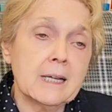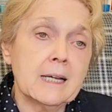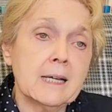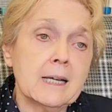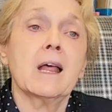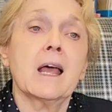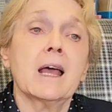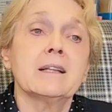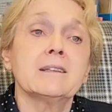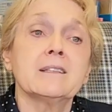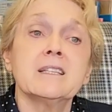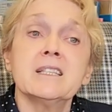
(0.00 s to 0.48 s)

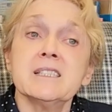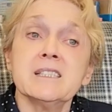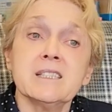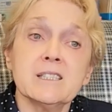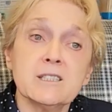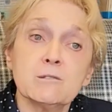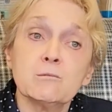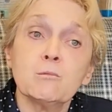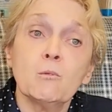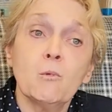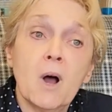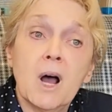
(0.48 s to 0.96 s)
And this
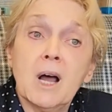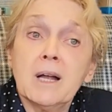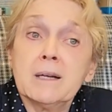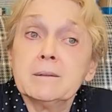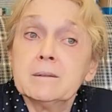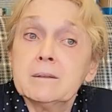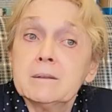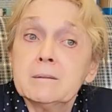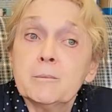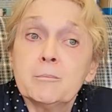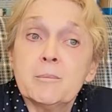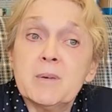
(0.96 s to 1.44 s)
is
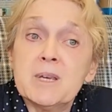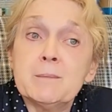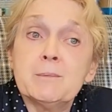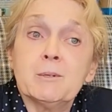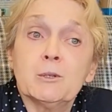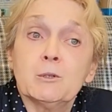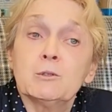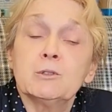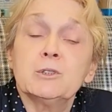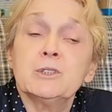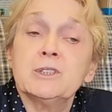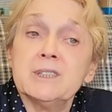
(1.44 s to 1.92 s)
what the
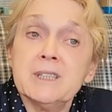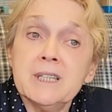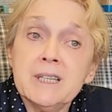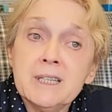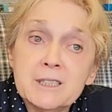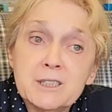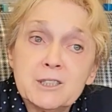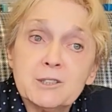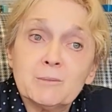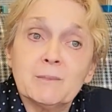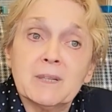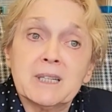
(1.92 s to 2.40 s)
people who
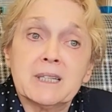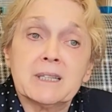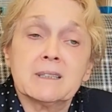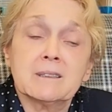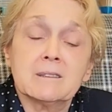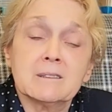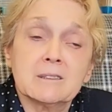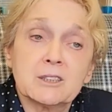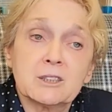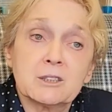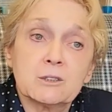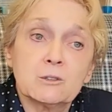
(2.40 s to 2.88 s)
teach
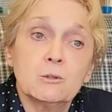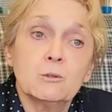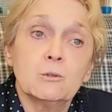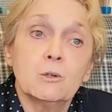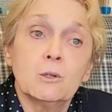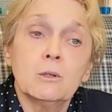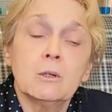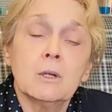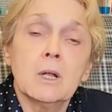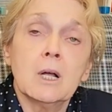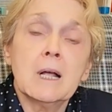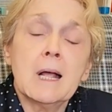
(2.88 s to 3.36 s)
medical
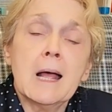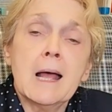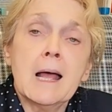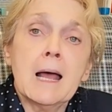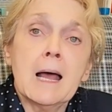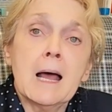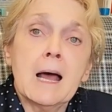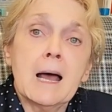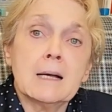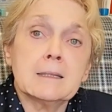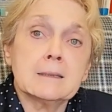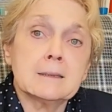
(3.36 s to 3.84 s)
school
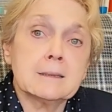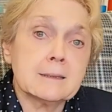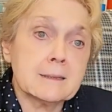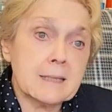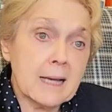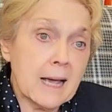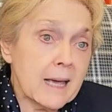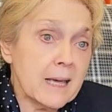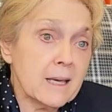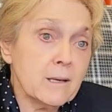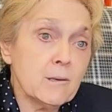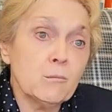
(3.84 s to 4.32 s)

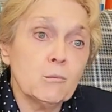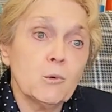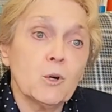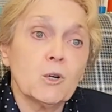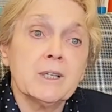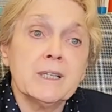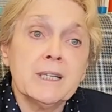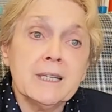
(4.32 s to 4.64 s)
say we're